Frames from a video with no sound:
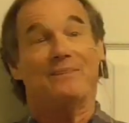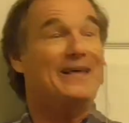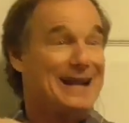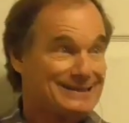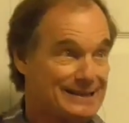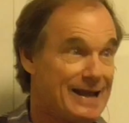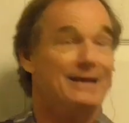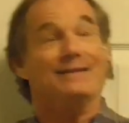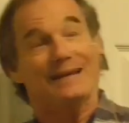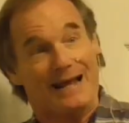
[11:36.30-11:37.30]
the next
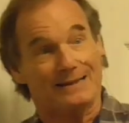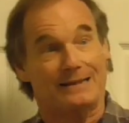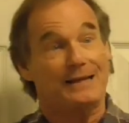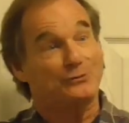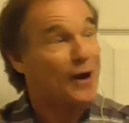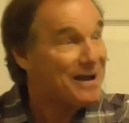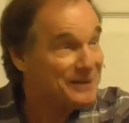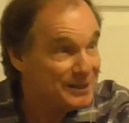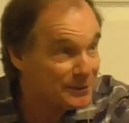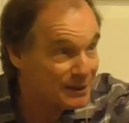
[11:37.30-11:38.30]
day,
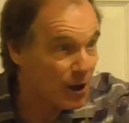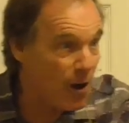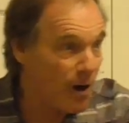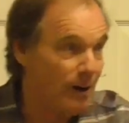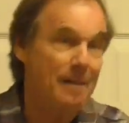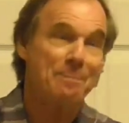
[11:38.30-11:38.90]
driving here in a car,